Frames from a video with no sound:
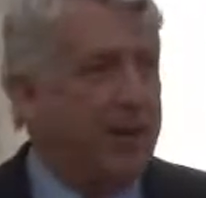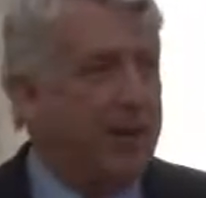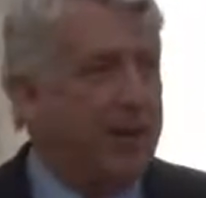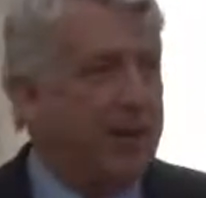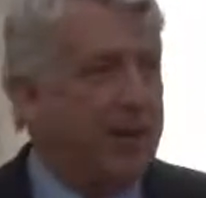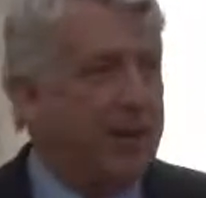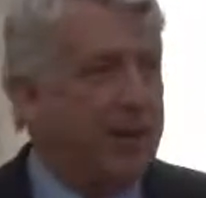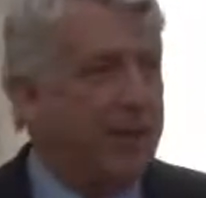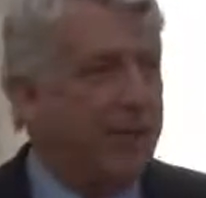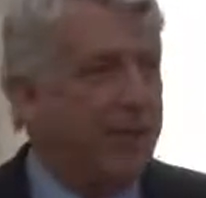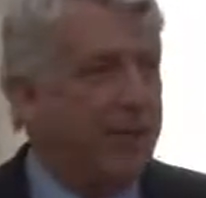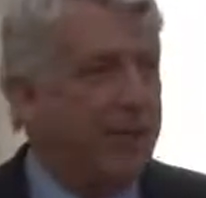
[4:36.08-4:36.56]

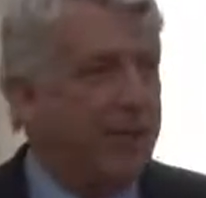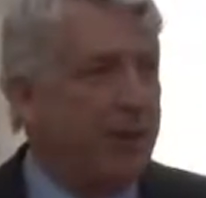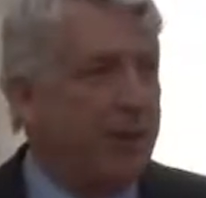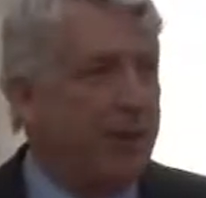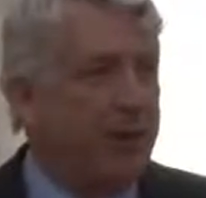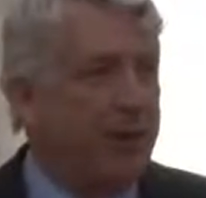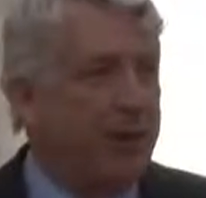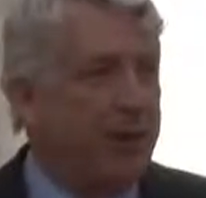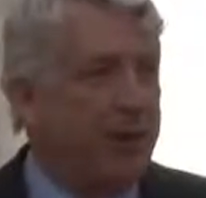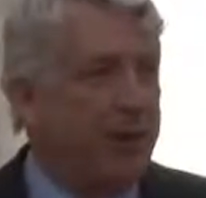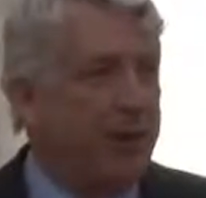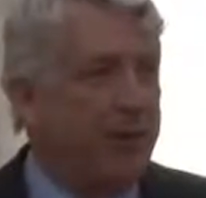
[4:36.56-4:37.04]
I'm real
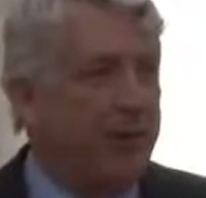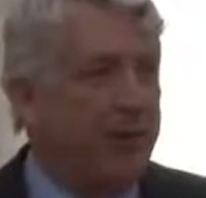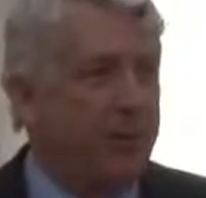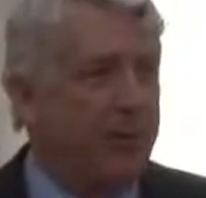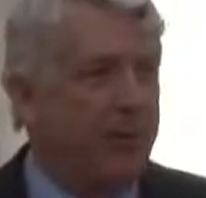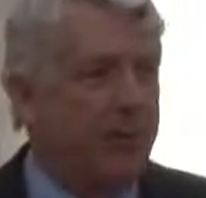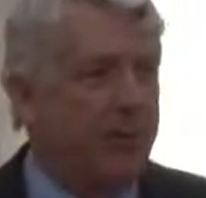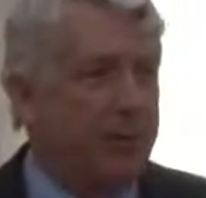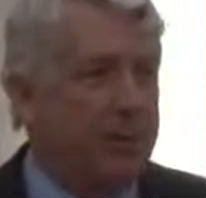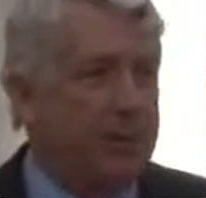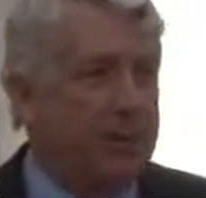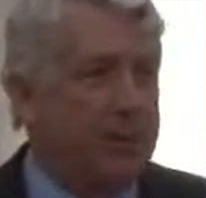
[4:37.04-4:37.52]
proud of the
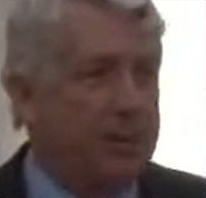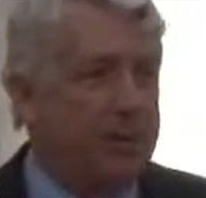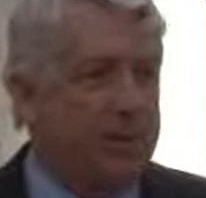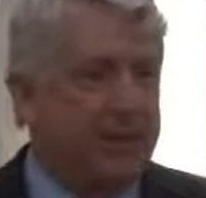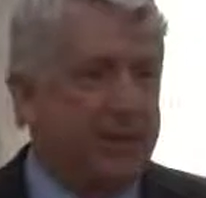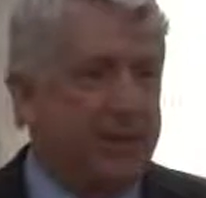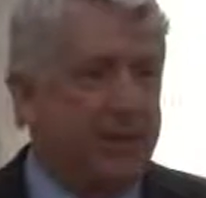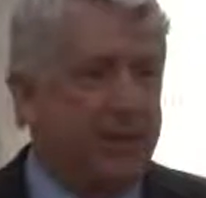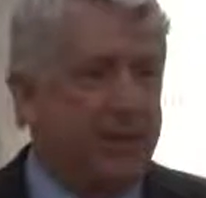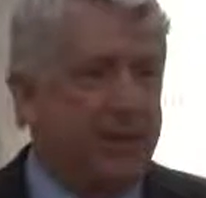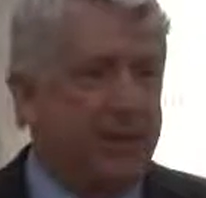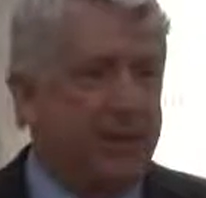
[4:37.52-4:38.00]
work she's
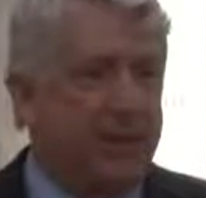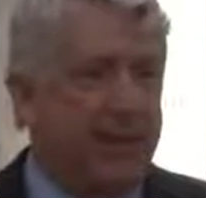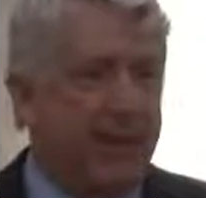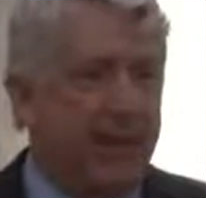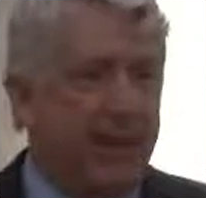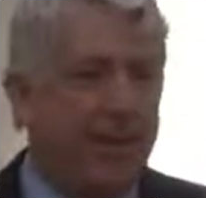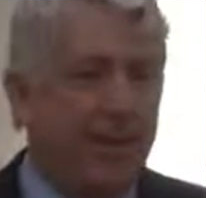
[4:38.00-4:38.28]
doing.